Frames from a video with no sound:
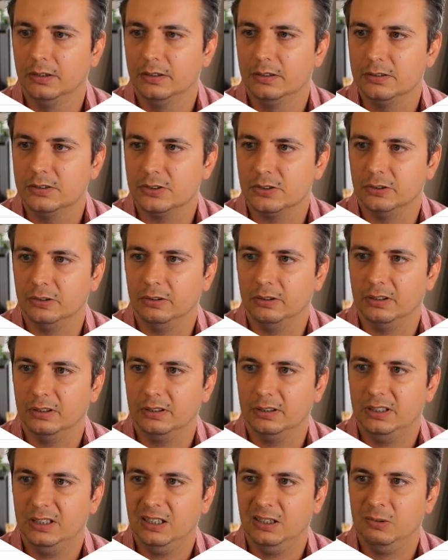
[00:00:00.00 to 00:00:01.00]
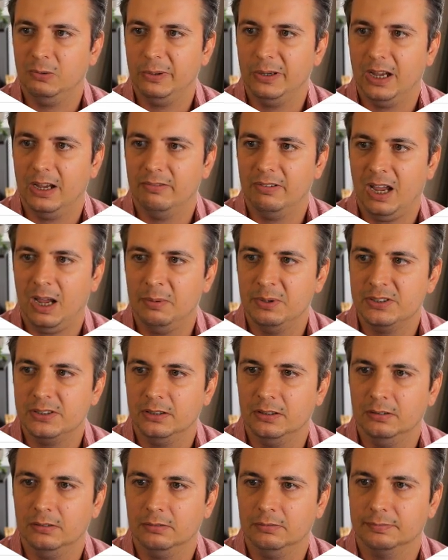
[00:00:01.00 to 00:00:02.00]
So here we have
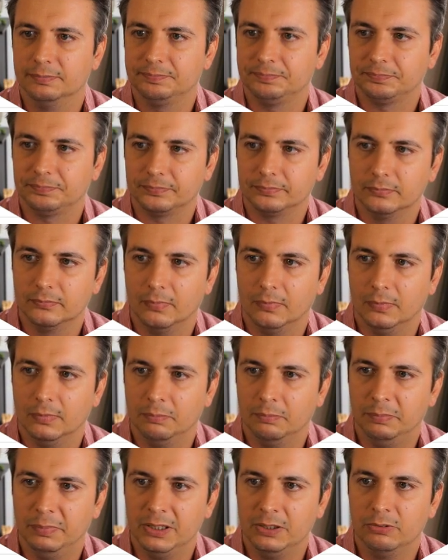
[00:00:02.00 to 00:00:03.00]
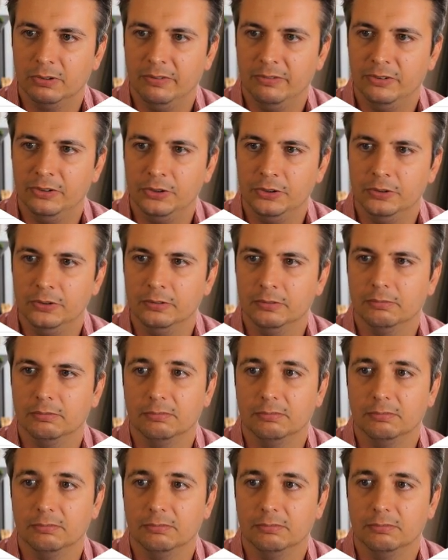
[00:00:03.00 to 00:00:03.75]
Amazon, big revenue